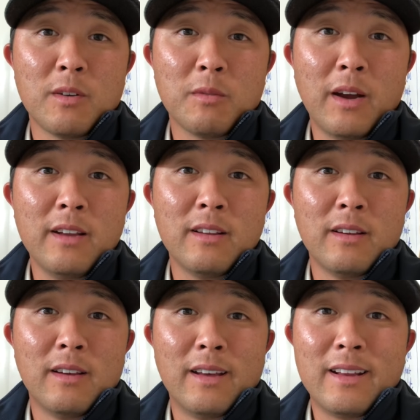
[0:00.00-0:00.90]
right?
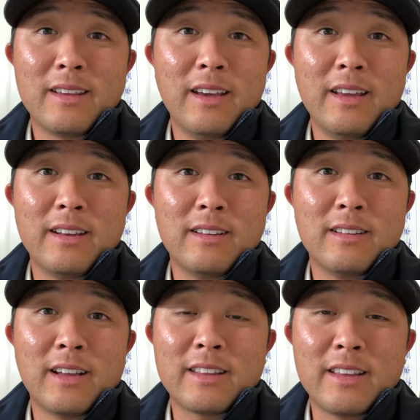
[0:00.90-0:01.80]
And again,
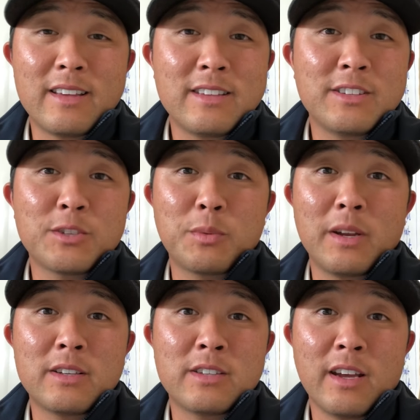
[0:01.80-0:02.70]
like, the easiest way
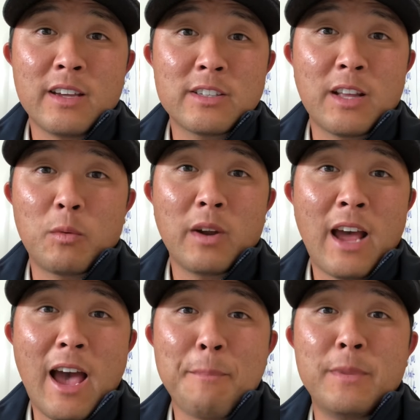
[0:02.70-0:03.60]
to check is like, what
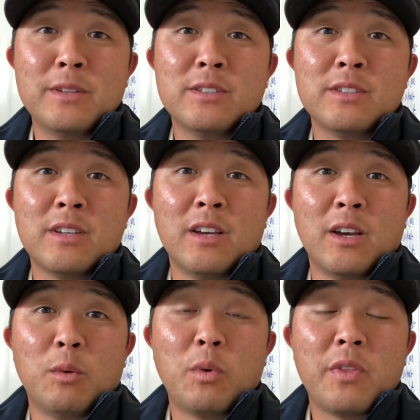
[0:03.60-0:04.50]
happens
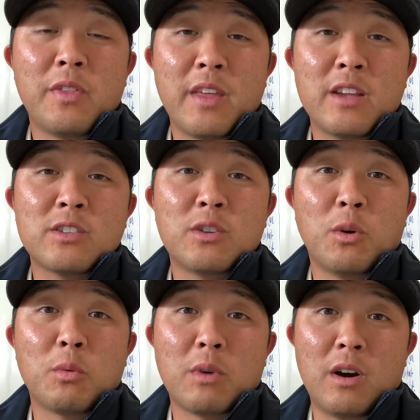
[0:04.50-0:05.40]
when things
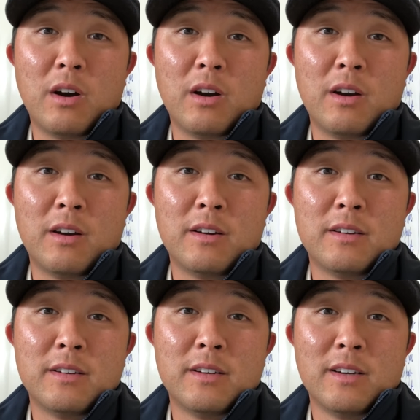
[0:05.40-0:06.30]
go wrong?
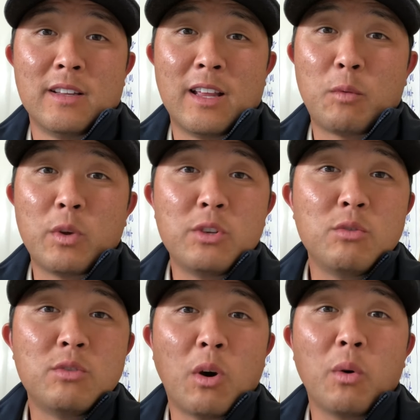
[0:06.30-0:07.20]
Like, when you
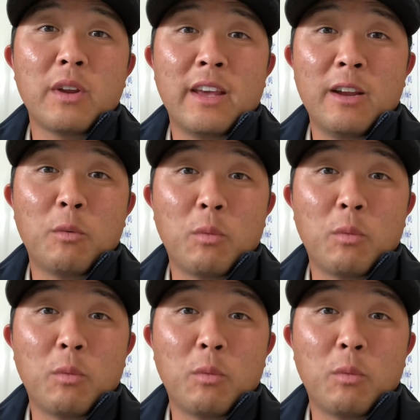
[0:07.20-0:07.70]
don't hit it